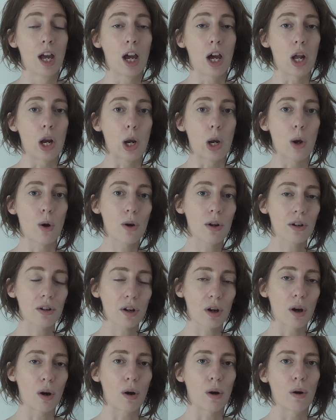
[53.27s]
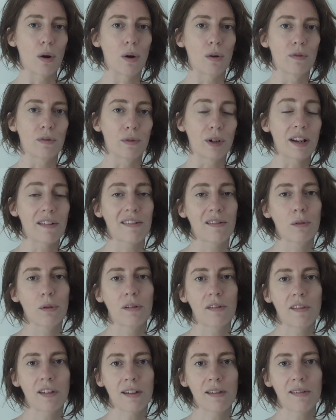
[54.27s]
a lot of
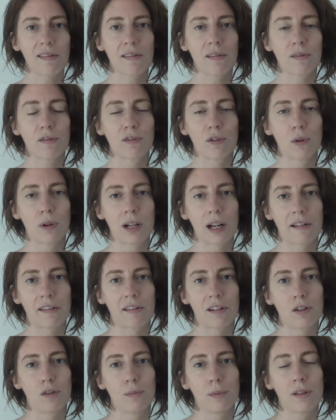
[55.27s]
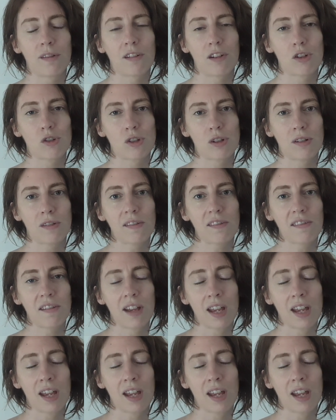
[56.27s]
resources for classical musicians,